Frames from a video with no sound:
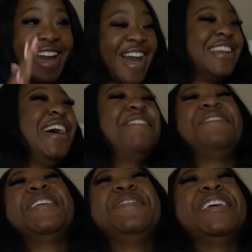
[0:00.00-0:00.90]
Not
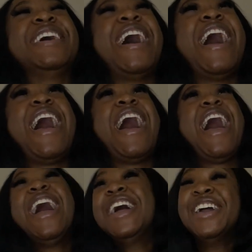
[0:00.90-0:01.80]
Phoebe.
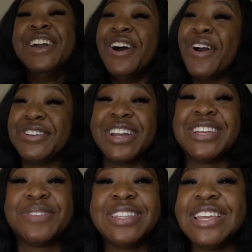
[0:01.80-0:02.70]
Or do you guys
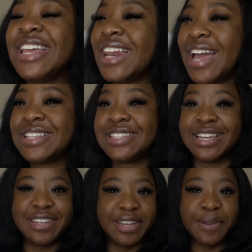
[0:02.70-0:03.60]
really think he likes
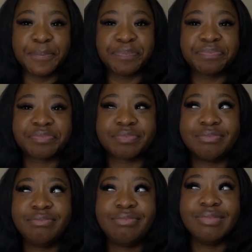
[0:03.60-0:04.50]
Sydney?
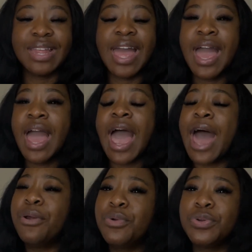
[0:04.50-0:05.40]
I
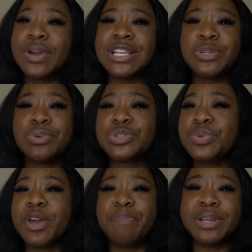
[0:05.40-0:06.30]
don't know, you guys. He was
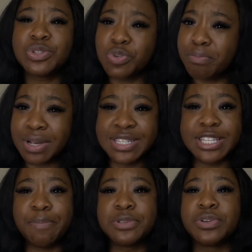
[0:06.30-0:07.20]
doing a bit too much this
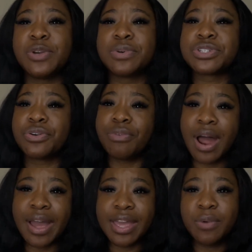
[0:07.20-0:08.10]
episode. He was
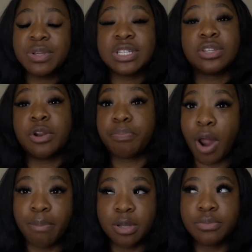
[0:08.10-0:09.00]
crying, which is not a
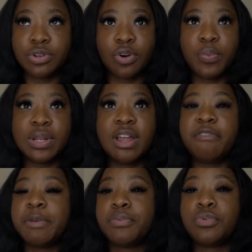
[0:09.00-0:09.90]
problem. You know, we love
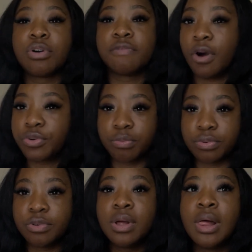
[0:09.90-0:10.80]
people who are vulnerable.